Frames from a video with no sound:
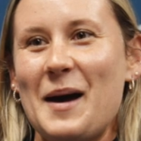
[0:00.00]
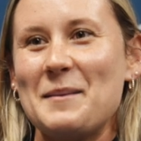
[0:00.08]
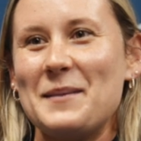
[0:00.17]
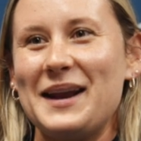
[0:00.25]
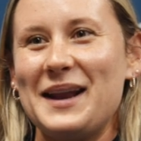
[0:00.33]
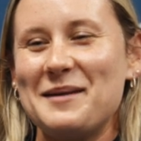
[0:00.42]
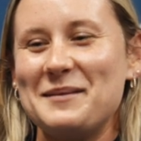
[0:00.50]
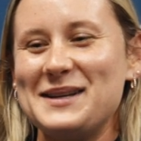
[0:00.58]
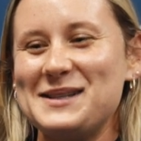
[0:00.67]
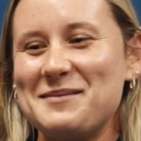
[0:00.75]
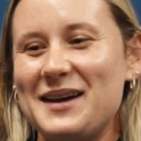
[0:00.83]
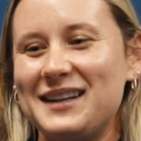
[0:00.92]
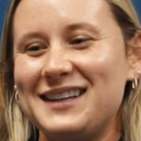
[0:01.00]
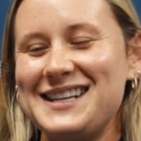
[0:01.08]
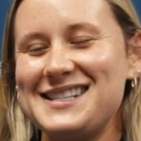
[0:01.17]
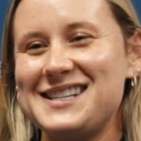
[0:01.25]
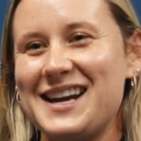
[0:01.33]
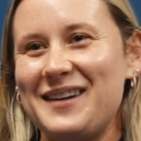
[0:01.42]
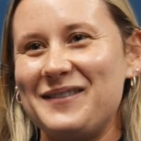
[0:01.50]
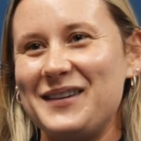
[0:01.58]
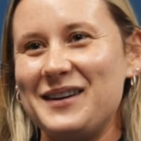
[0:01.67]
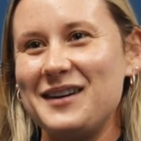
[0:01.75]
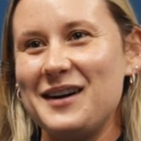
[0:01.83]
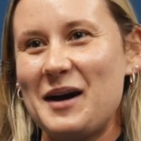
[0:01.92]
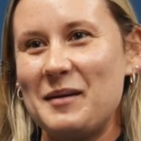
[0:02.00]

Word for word: My name is Melanie Schaefer.